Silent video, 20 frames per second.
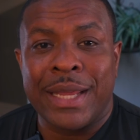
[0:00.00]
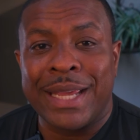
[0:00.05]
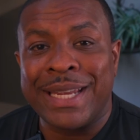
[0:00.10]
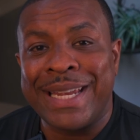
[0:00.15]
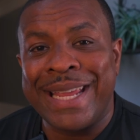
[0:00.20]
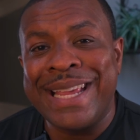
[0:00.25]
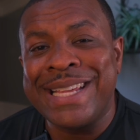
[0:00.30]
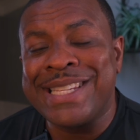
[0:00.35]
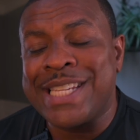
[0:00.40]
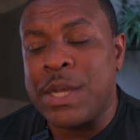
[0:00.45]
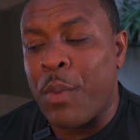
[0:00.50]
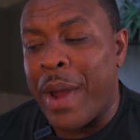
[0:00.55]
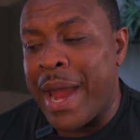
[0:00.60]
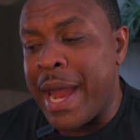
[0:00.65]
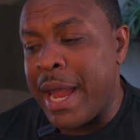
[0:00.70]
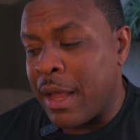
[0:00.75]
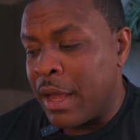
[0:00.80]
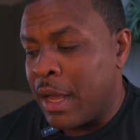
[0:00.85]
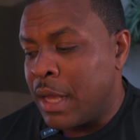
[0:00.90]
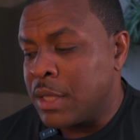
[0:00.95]
An easy
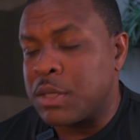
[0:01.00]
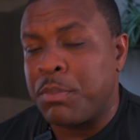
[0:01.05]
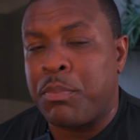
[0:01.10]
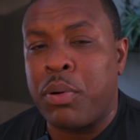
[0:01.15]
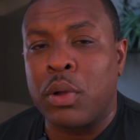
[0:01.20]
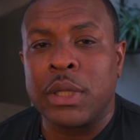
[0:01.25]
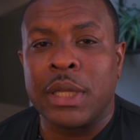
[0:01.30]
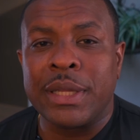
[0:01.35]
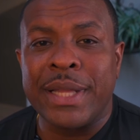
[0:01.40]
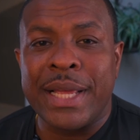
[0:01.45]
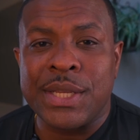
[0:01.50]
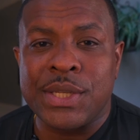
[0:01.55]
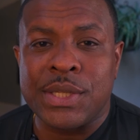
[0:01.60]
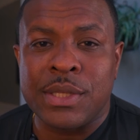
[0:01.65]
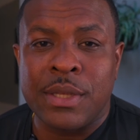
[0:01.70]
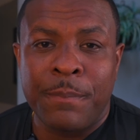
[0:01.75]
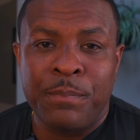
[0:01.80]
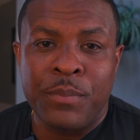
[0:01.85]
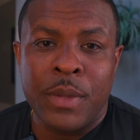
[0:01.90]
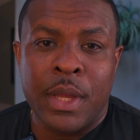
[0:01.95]
way to pull a
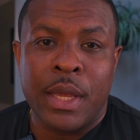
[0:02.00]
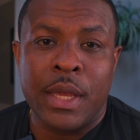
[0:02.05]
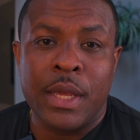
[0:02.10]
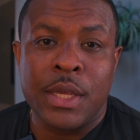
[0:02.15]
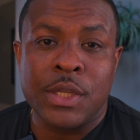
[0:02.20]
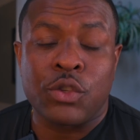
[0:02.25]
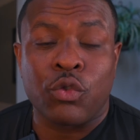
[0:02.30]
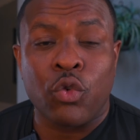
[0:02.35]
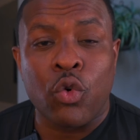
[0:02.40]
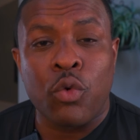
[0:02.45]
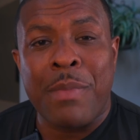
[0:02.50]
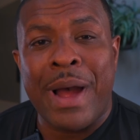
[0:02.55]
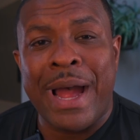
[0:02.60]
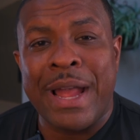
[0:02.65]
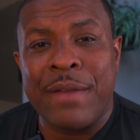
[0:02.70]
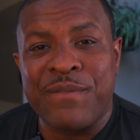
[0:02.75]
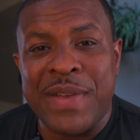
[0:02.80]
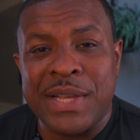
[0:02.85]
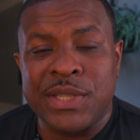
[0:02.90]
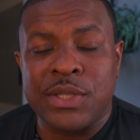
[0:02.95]
list is through my
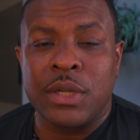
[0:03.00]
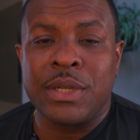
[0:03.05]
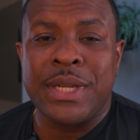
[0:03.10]
Investor